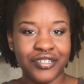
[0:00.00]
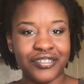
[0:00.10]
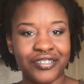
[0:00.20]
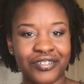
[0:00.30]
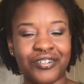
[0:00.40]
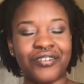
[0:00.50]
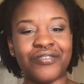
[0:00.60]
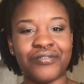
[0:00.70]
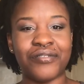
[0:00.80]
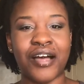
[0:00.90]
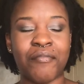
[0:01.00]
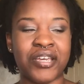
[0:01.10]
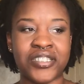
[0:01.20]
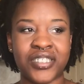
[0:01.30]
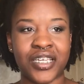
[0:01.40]
You know, I'm
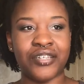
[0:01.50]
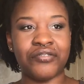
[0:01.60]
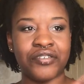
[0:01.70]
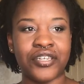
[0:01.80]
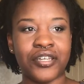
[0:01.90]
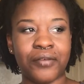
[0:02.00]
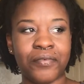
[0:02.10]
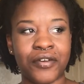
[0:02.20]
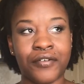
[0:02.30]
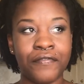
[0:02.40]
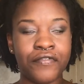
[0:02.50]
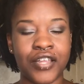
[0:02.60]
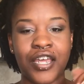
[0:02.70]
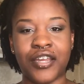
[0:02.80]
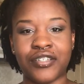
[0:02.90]
not saying you can get up here and
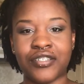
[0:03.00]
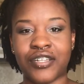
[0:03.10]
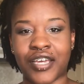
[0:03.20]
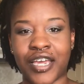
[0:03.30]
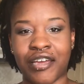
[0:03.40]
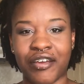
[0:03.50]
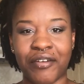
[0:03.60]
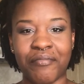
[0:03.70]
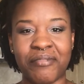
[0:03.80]
fly into the air,